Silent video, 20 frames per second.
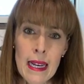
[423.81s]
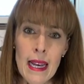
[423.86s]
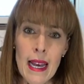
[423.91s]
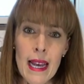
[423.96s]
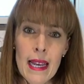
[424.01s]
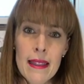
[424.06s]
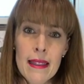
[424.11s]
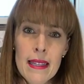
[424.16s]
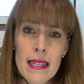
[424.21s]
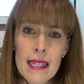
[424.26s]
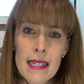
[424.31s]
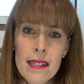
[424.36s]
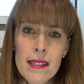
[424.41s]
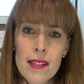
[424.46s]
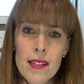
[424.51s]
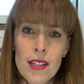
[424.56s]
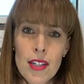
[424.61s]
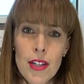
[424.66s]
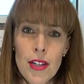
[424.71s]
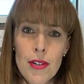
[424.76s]
And
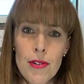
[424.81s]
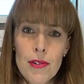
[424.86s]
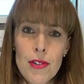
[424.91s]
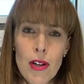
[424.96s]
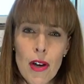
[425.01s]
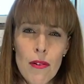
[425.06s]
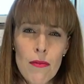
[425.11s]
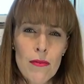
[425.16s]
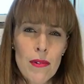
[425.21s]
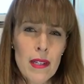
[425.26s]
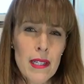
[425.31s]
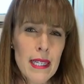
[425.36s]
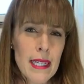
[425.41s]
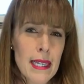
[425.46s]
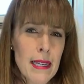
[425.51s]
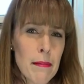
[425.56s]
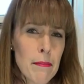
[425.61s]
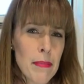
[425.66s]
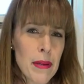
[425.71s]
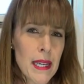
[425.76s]
these two don't really
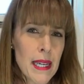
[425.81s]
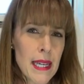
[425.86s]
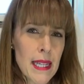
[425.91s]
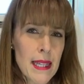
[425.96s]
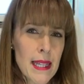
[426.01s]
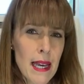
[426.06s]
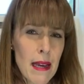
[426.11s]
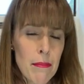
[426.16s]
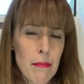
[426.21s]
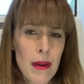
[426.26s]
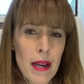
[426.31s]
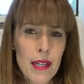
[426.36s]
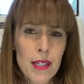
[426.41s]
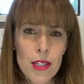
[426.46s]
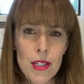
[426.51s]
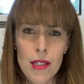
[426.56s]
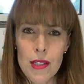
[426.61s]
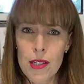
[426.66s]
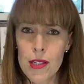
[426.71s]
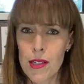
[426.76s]
compete that
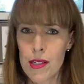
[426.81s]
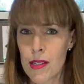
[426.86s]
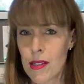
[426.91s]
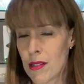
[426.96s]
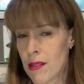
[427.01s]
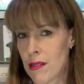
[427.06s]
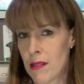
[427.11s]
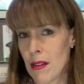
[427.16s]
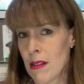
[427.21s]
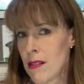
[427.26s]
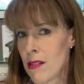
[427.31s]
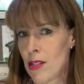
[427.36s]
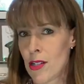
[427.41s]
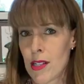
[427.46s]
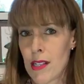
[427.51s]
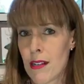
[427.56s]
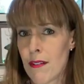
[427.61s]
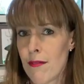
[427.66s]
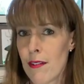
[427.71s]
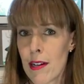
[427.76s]
much. It's
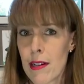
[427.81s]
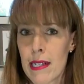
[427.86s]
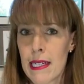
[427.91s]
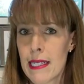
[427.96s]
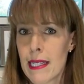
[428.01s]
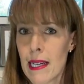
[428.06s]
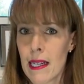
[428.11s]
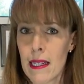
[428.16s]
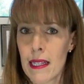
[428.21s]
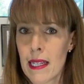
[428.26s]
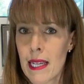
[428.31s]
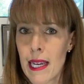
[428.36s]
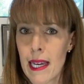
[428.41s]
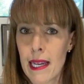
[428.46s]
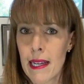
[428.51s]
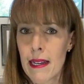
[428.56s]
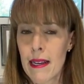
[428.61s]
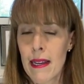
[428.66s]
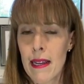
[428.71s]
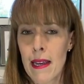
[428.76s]
just a very
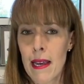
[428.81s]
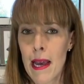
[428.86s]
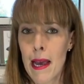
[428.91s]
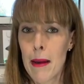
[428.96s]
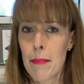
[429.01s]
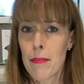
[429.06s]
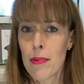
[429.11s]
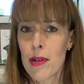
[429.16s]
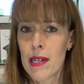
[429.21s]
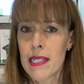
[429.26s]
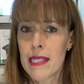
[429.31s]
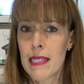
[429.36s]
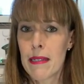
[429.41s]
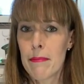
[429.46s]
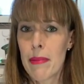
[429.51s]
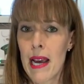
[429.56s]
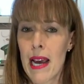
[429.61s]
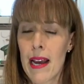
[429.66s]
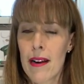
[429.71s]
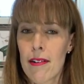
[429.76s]
delicate printed
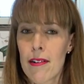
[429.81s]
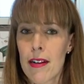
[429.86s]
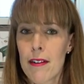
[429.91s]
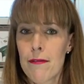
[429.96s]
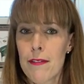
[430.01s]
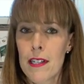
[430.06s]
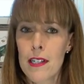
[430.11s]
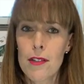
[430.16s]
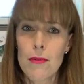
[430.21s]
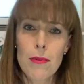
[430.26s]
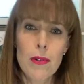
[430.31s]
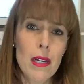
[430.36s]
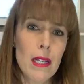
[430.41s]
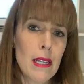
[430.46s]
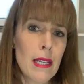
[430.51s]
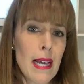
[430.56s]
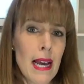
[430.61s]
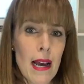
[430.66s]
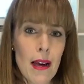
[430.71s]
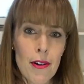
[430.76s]
pattern. If this were a
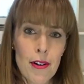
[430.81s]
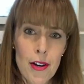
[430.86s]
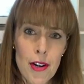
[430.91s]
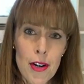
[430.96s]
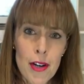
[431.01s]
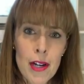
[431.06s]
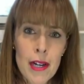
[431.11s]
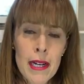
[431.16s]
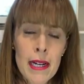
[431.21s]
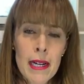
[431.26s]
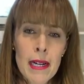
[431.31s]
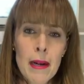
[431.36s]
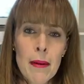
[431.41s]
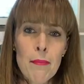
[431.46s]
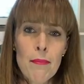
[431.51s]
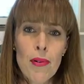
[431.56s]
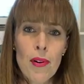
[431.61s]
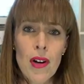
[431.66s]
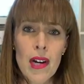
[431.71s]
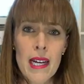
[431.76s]
louder
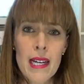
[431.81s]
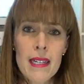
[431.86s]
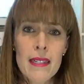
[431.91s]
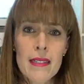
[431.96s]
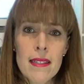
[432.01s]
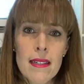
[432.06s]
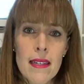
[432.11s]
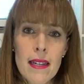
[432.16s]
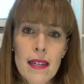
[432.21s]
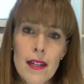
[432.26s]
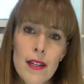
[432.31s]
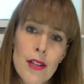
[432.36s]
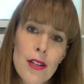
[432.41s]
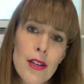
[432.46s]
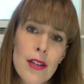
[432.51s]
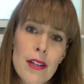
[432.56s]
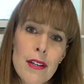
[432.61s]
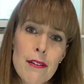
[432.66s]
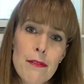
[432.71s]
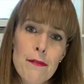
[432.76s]
print, it
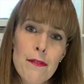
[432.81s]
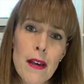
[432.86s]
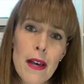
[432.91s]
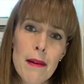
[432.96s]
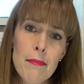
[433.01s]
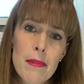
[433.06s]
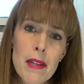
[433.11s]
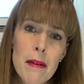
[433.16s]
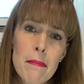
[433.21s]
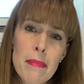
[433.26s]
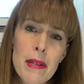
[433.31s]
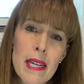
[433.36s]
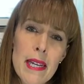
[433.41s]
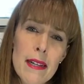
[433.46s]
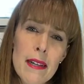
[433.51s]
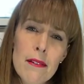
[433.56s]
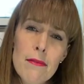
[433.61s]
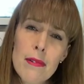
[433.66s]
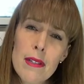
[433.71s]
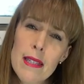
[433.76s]
could have
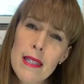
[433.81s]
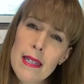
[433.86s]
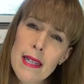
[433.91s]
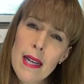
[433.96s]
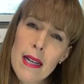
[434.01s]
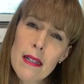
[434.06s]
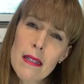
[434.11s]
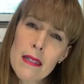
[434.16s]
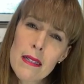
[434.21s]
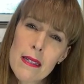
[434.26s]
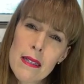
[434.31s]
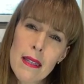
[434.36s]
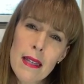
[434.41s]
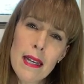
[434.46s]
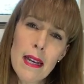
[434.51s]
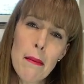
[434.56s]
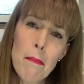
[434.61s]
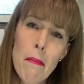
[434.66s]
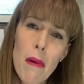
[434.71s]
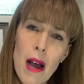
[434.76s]
competed with the necklace and
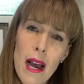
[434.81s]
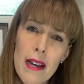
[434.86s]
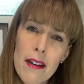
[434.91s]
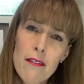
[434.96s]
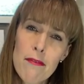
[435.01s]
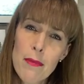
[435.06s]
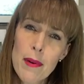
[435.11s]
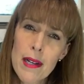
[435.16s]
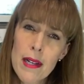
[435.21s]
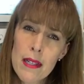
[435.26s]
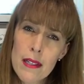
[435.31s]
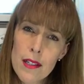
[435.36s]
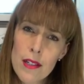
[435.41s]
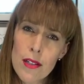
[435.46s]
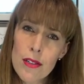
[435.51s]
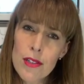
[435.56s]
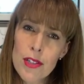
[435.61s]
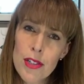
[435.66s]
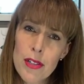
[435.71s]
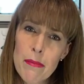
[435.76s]
then it might have been a
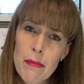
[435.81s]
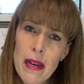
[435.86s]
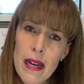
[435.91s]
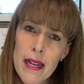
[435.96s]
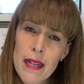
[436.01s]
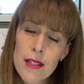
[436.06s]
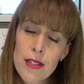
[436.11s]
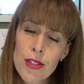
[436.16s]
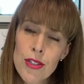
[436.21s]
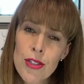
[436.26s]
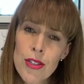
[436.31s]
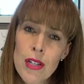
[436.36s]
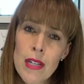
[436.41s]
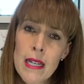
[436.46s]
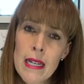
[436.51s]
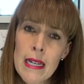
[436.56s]
little too much.